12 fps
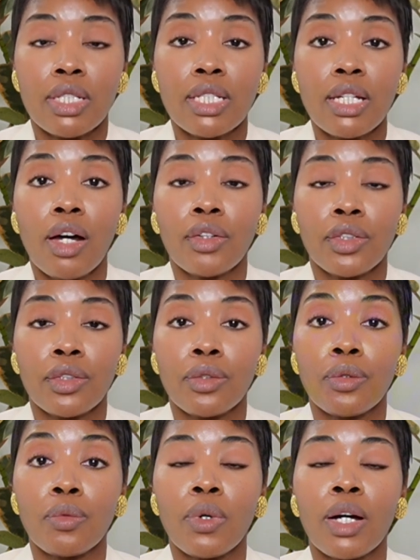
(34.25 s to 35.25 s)
to tell
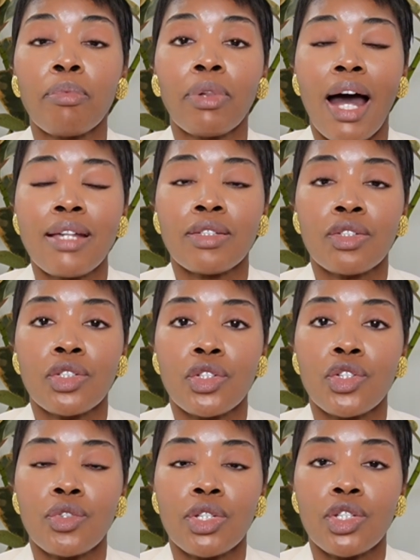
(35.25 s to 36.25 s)
you what plastic
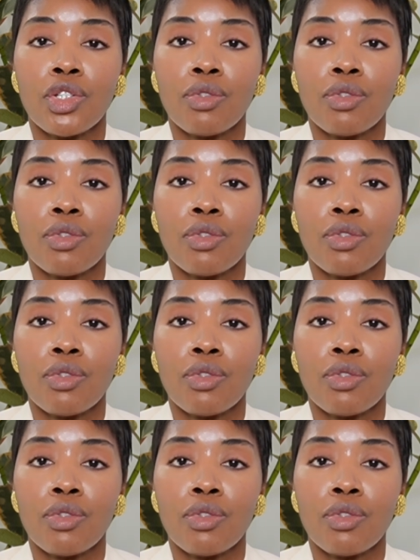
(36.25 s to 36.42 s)
surgeries